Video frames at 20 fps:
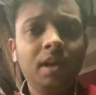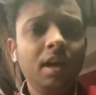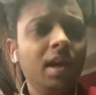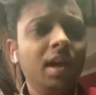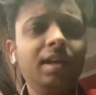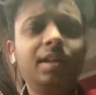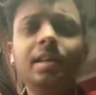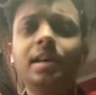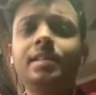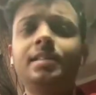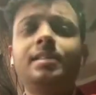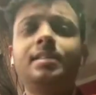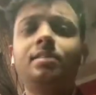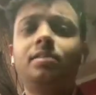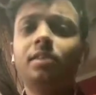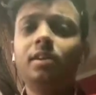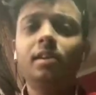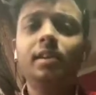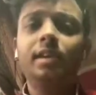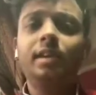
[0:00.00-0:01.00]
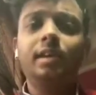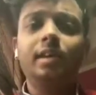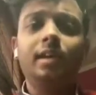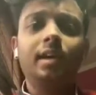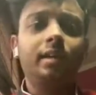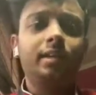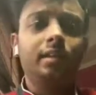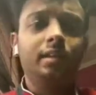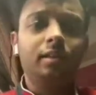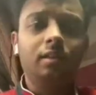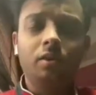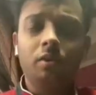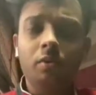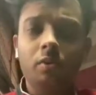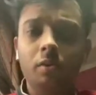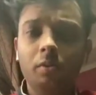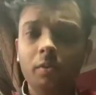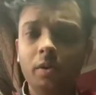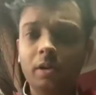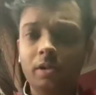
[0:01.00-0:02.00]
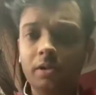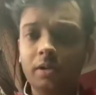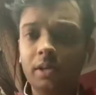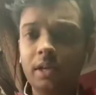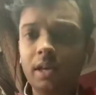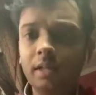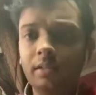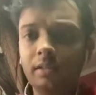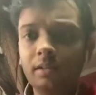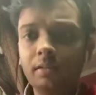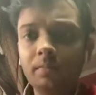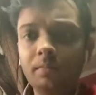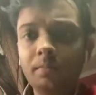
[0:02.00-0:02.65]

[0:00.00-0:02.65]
It has really connected the whole world together.